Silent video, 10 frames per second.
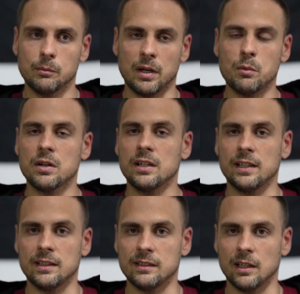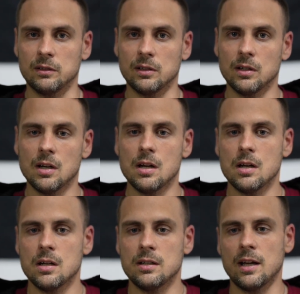but I wanted to get this out there.
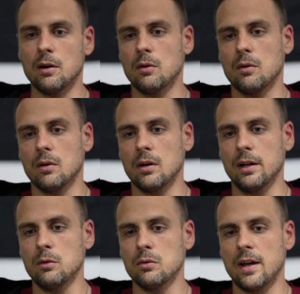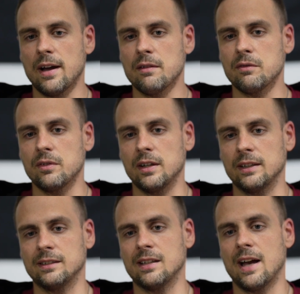Now, I don't have an
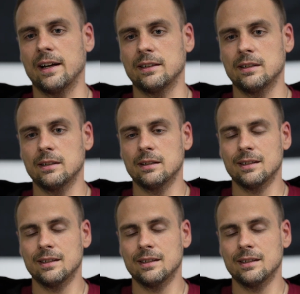exact